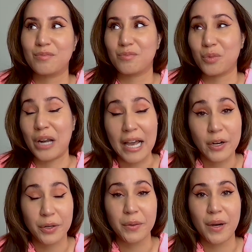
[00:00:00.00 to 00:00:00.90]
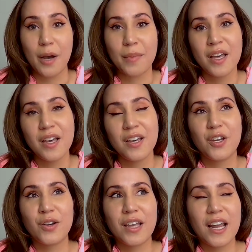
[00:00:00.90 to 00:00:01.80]
when I grew up,
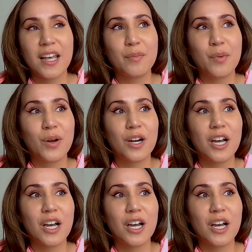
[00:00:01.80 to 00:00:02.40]
you're getting more